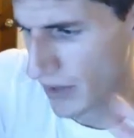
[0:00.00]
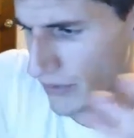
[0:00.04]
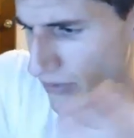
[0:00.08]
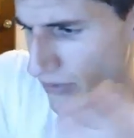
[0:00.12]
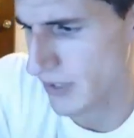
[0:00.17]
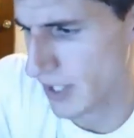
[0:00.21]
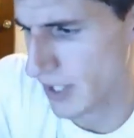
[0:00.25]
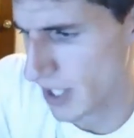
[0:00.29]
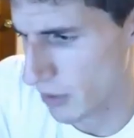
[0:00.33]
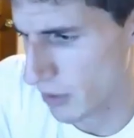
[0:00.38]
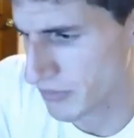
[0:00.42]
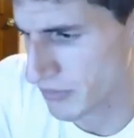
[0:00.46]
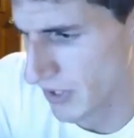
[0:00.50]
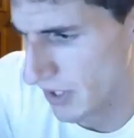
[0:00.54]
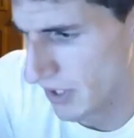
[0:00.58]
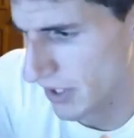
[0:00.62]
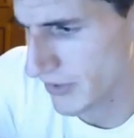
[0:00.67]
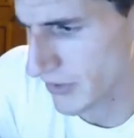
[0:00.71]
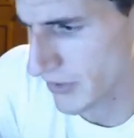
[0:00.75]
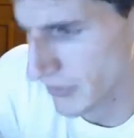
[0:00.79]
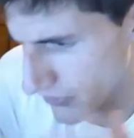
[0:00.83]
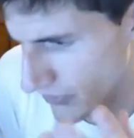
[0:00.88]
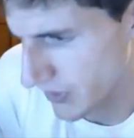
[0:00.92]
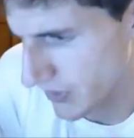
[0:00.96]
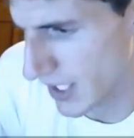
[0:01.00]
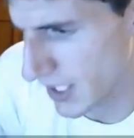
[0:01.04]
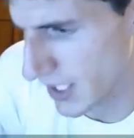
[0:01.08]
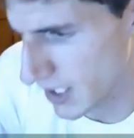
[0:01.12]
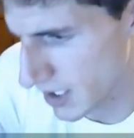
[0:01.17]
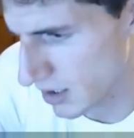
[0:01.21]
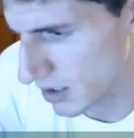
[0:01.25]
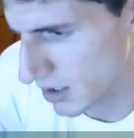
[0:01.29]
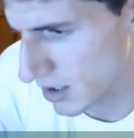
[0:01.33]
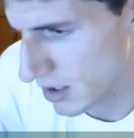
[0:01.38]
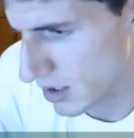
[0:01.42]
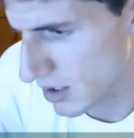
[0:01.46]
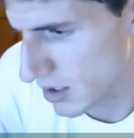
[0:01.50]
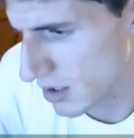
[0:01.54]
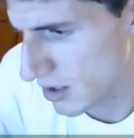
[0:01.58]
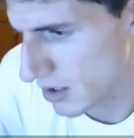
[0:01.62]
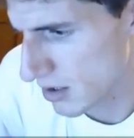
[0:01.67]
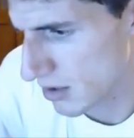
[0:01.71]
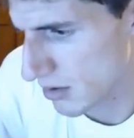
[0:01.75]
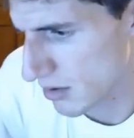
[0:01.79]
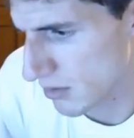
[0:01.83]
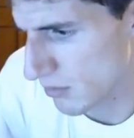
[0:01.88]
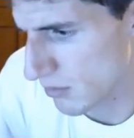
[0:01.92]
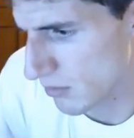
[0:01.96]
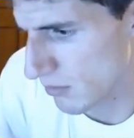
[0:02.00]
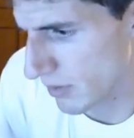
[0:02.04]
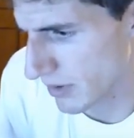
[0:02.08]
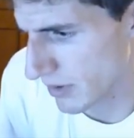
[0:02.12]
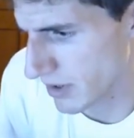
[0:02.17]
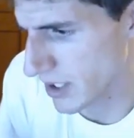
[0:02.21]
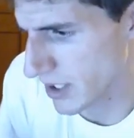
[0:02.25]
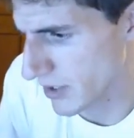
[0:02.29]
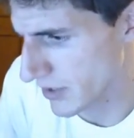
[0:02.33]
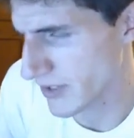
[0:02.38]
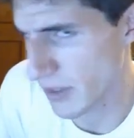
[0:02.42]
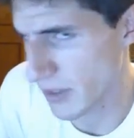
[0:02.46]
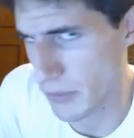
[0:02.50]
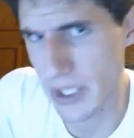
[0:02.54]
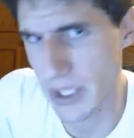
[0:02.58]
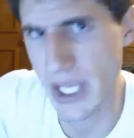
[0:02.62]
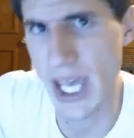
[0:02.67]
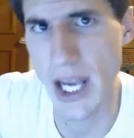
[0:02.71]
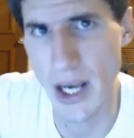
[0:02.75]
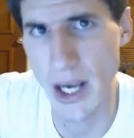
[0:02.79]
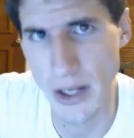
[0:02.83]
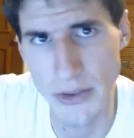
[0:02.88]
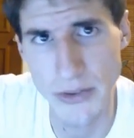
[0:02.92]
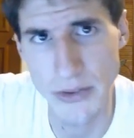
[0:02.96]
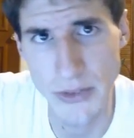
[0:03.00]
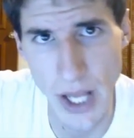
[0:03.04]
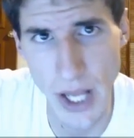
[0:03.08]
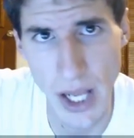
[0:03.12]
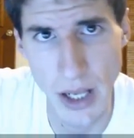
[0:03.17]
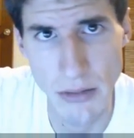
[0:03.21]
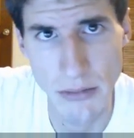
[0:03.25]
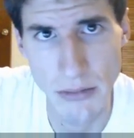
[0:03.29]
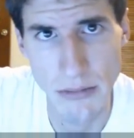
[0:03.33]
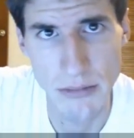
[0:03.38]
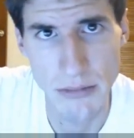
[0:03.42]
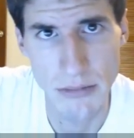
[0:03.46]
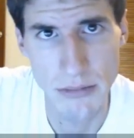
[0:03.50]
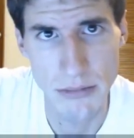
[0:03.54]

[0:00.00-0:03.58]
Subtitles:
how does it help to understand it with theories that we can't understand?